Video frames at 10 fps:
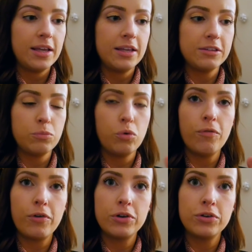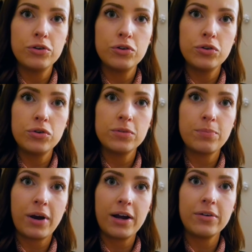is more of a
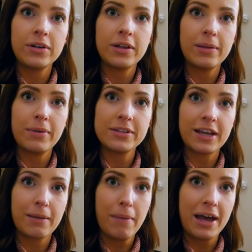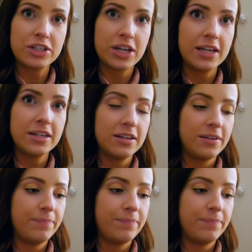nude brown, but it's like a matte shade.